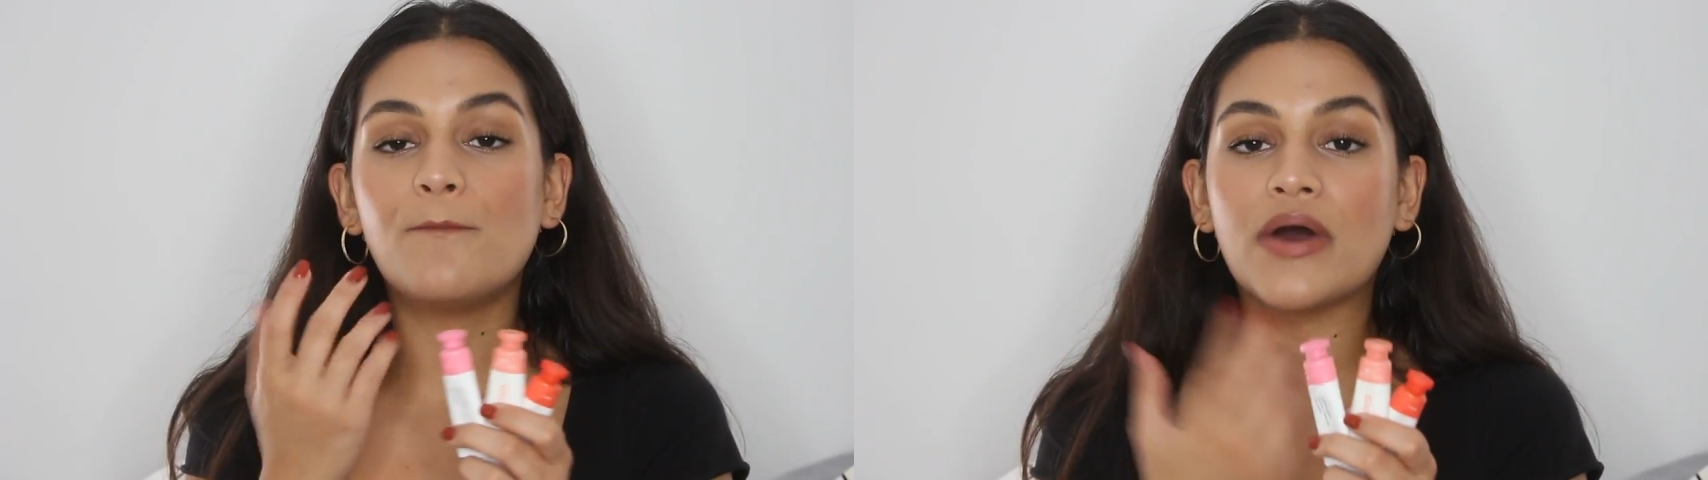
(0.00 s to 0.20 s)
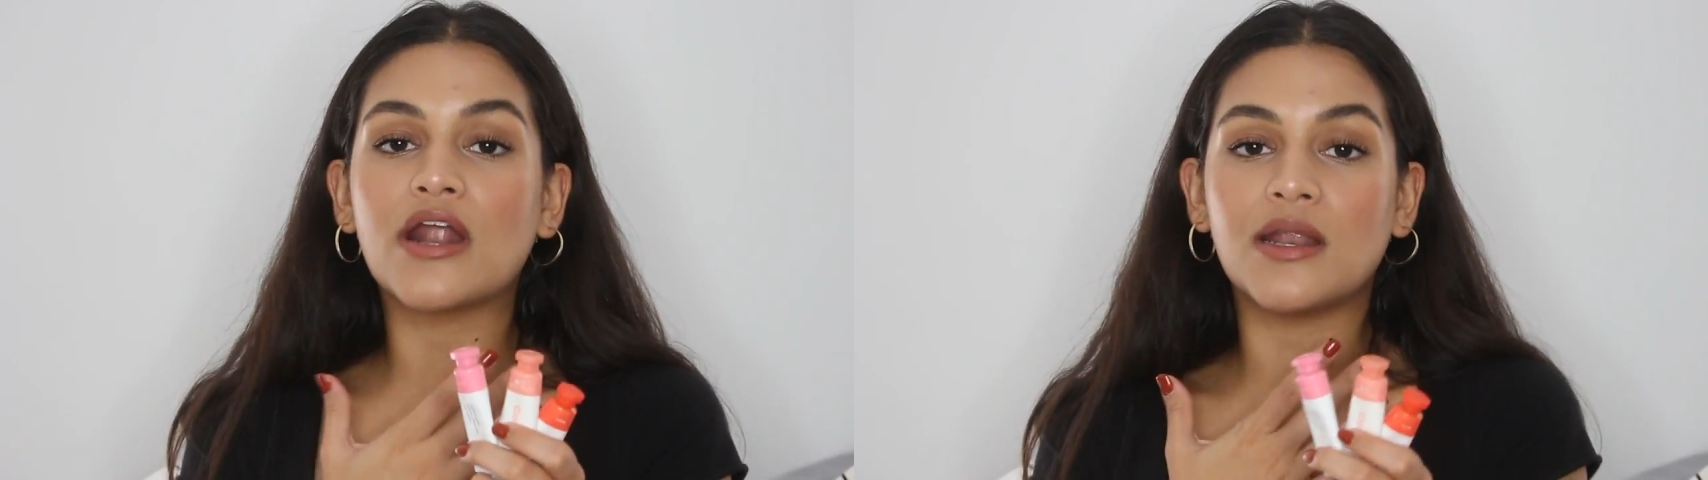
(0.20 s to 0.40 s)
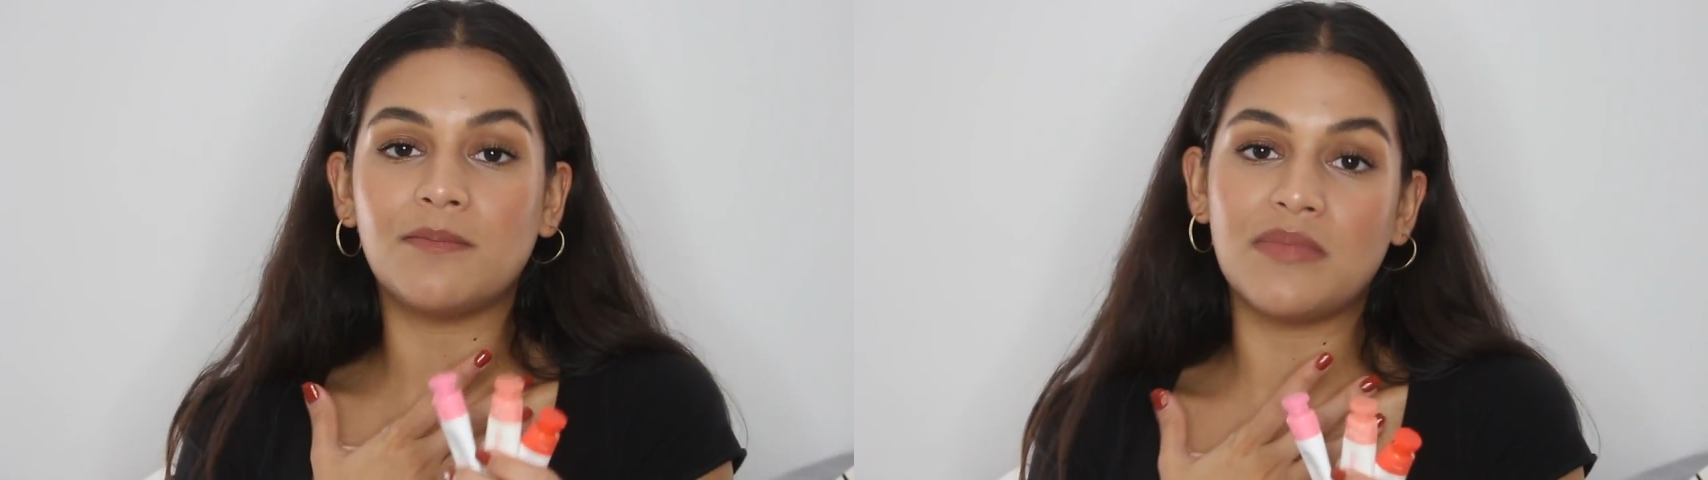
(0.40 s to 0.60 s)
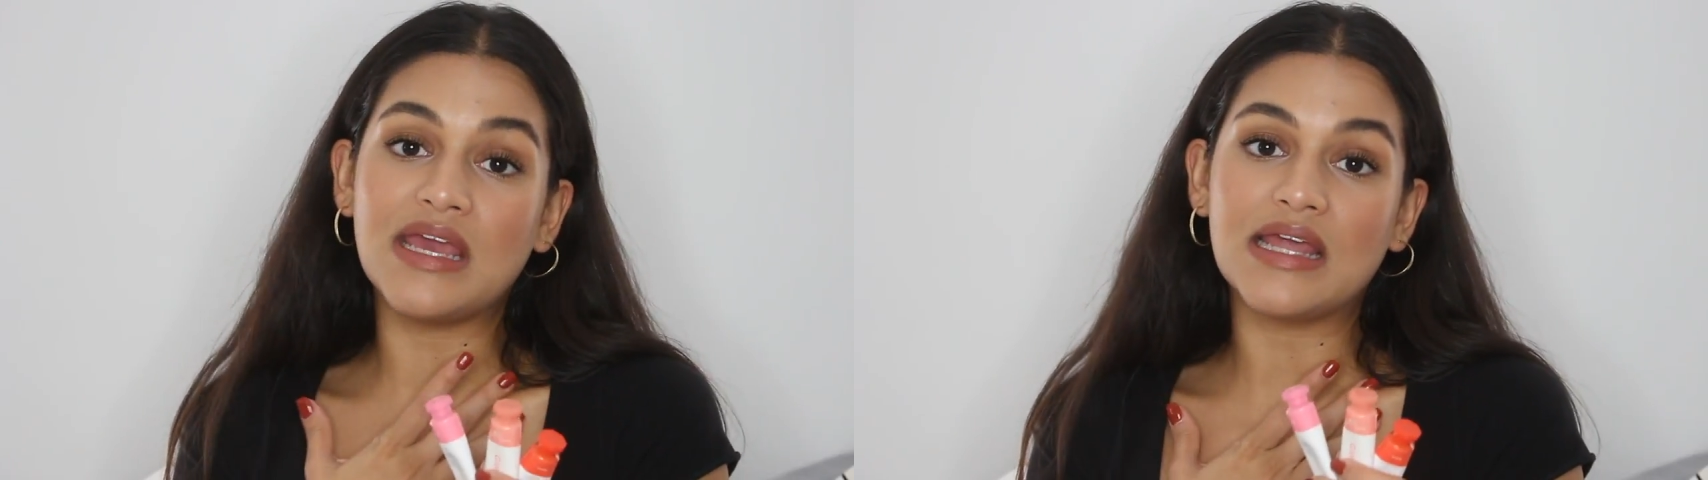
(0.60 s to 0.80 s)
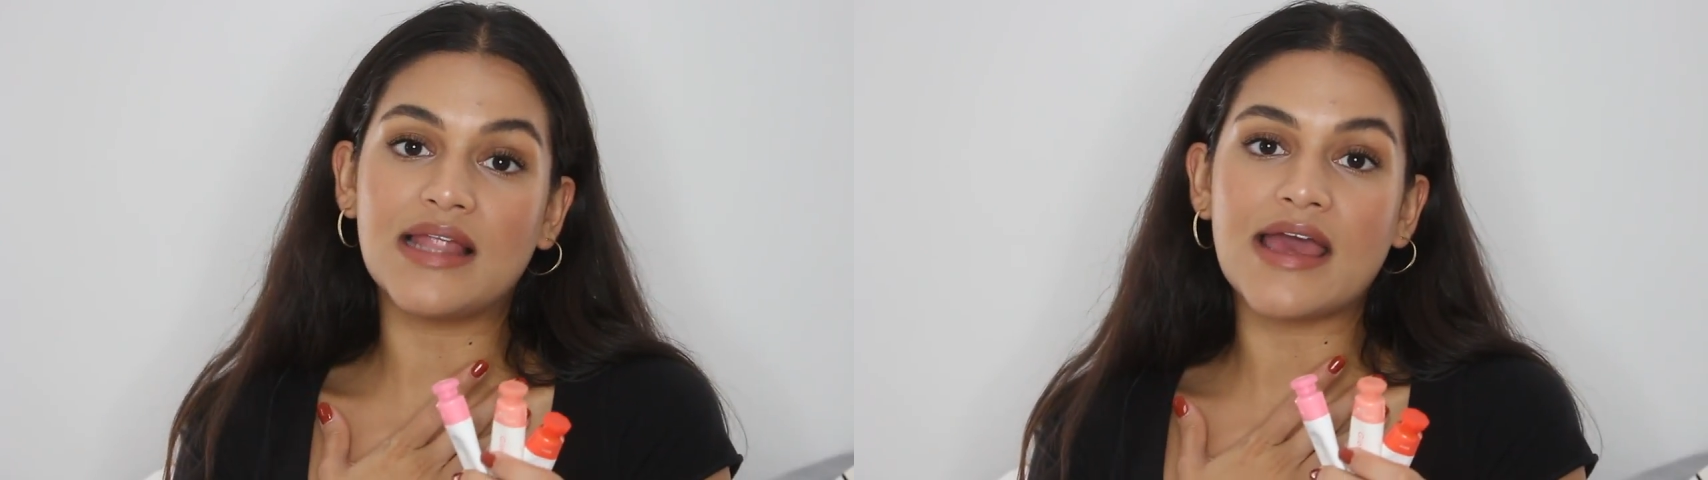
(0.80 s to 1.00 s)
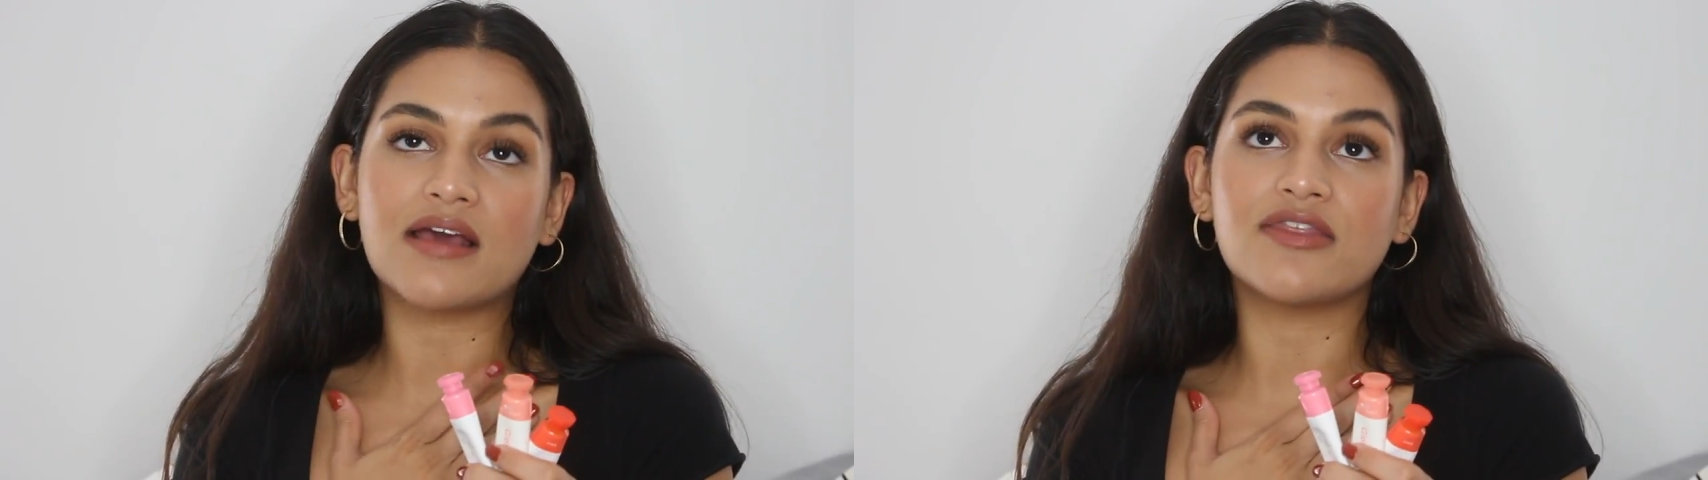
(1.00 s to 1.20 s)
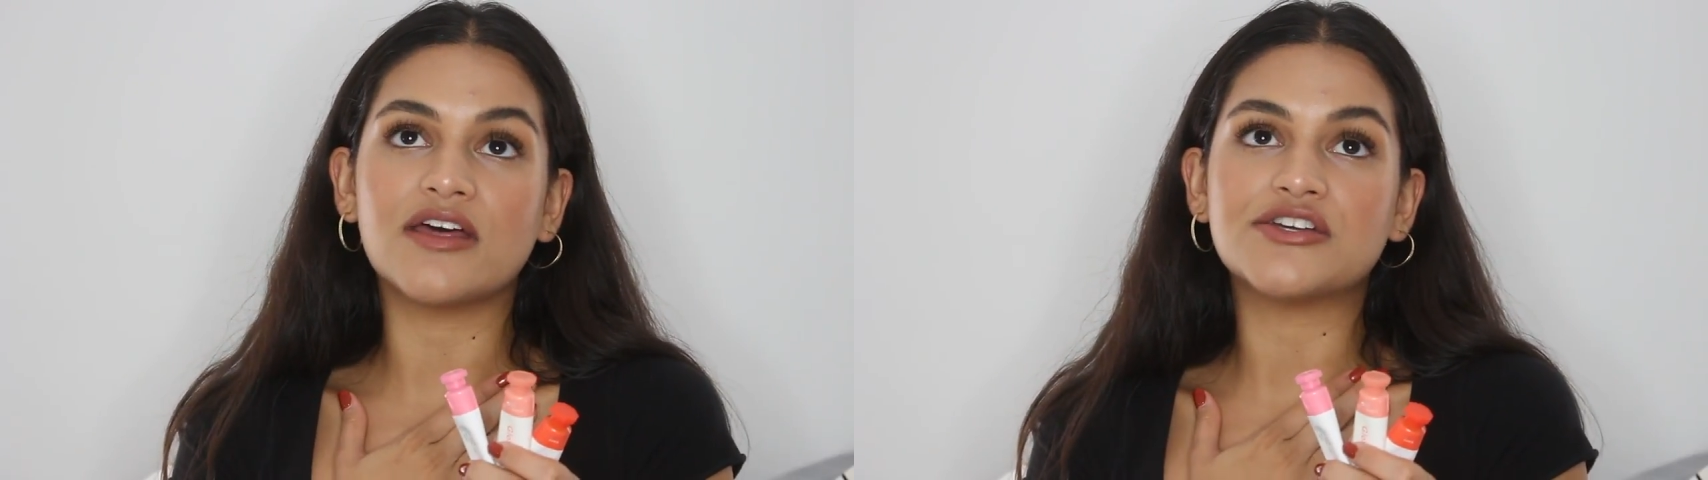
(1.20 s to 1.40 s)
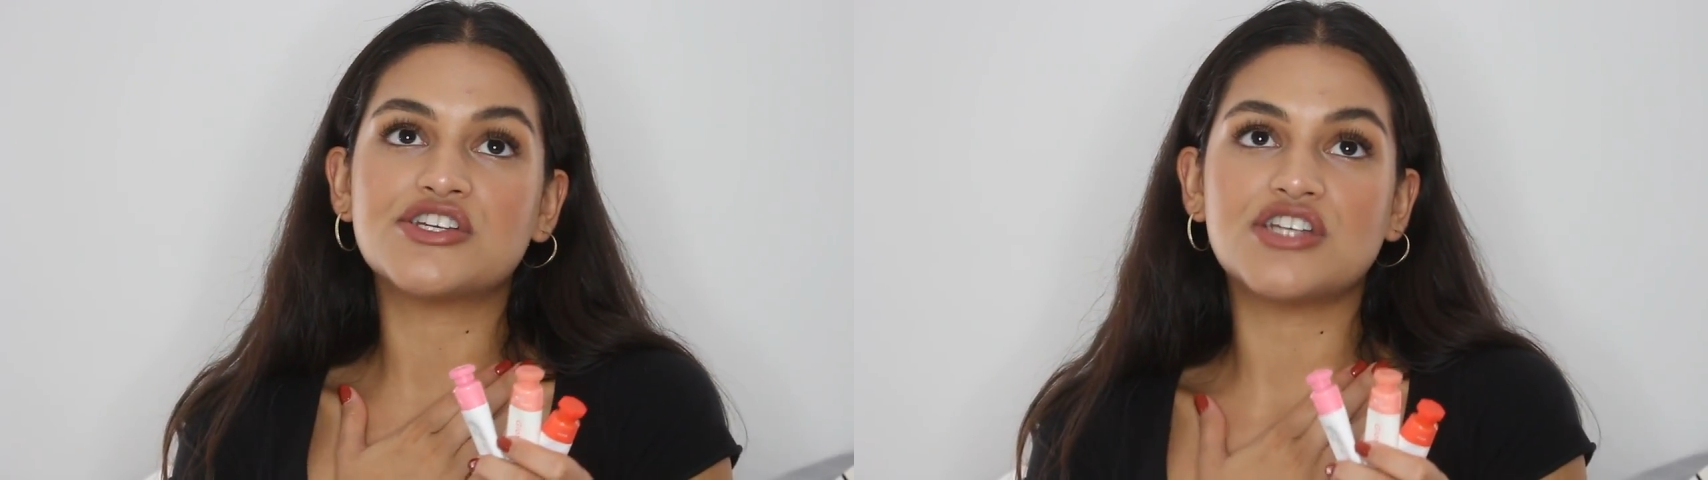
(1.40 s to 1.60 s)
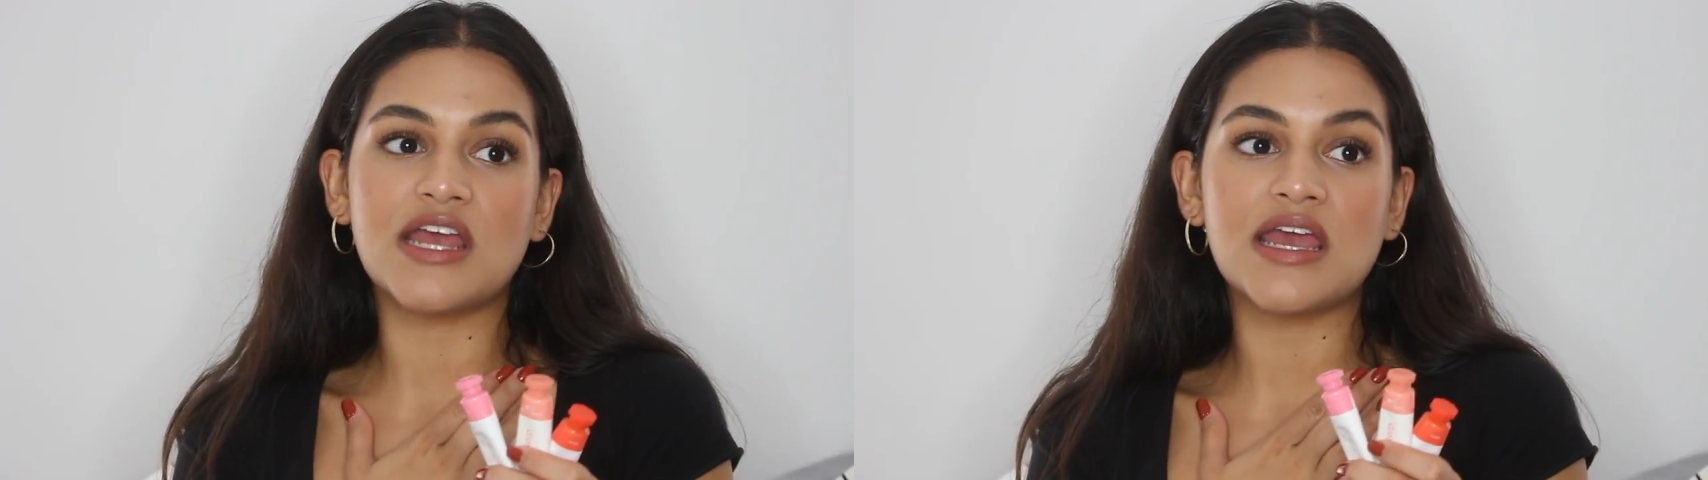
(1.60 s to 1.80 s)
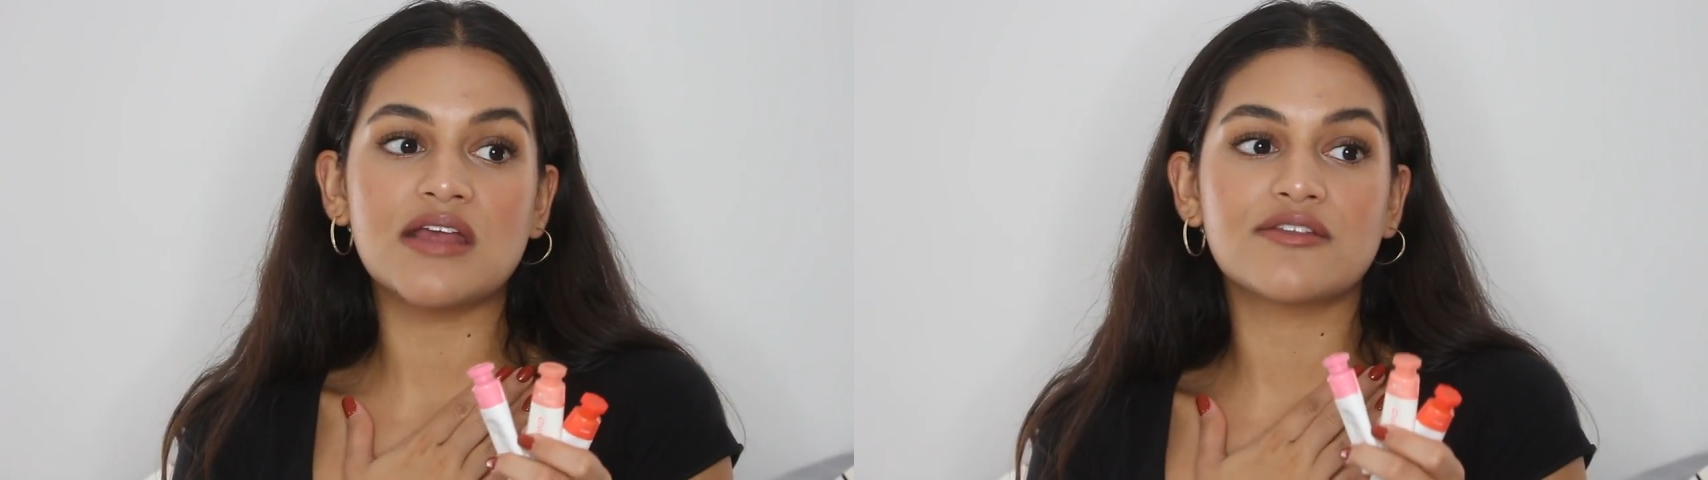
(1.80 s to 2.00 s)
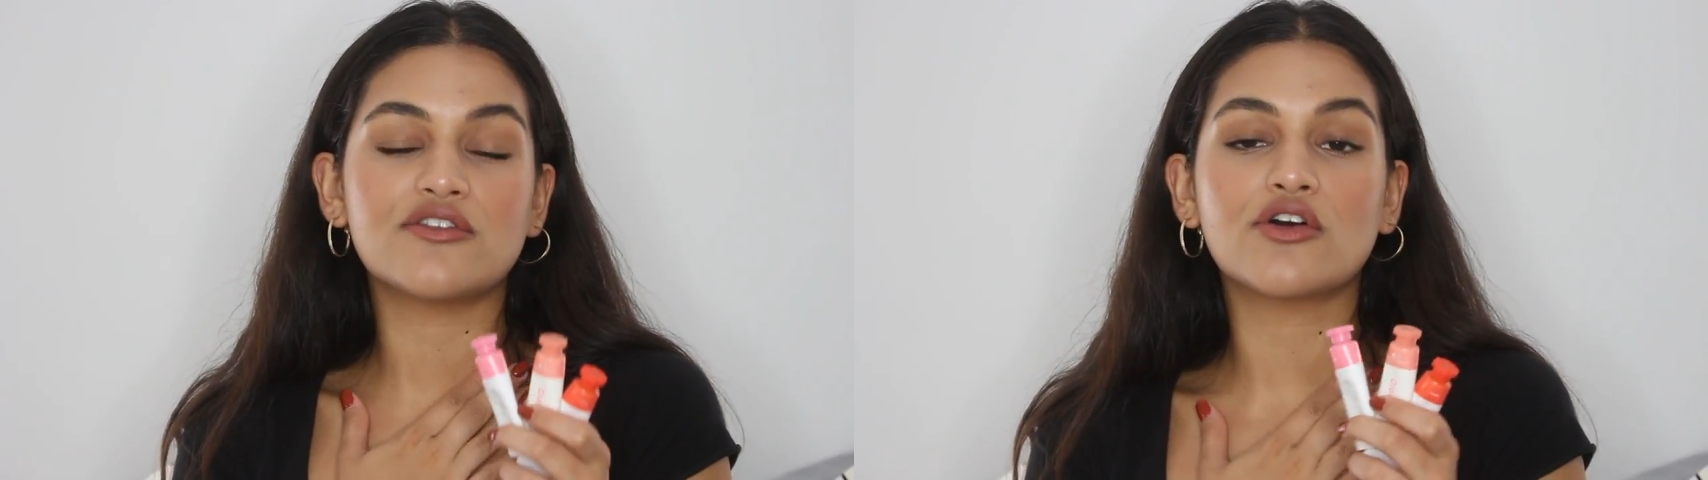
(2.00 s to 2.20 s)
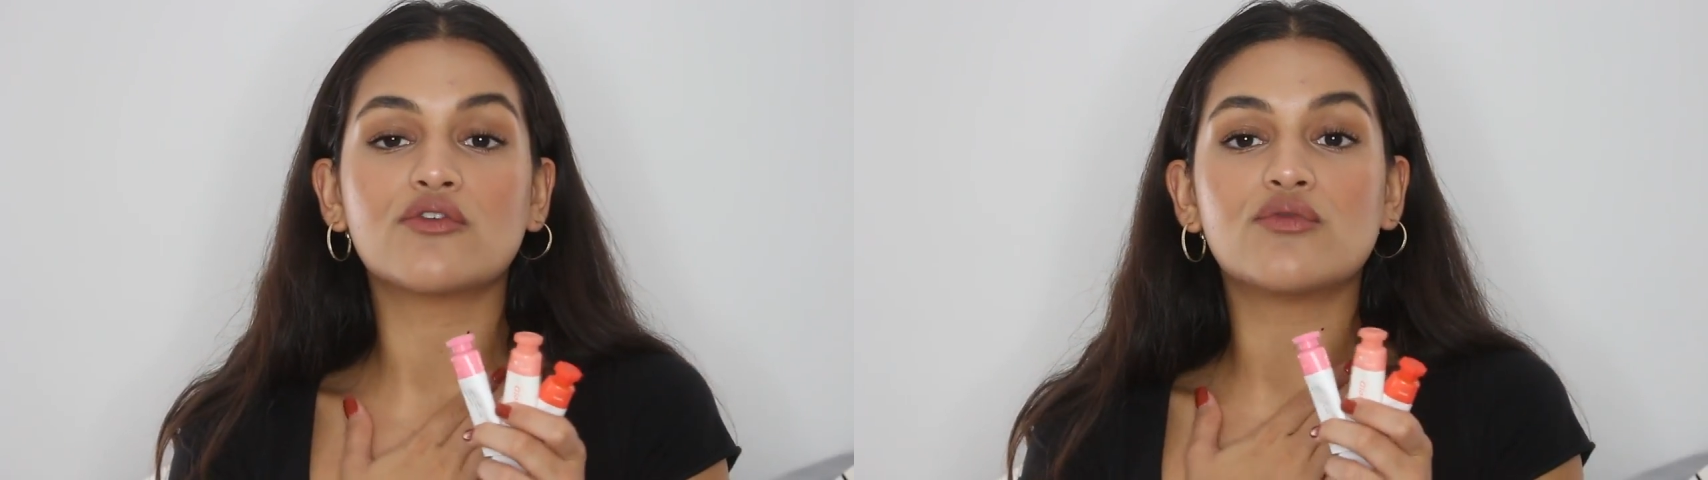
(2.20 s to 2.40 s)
but on me. Like the shades look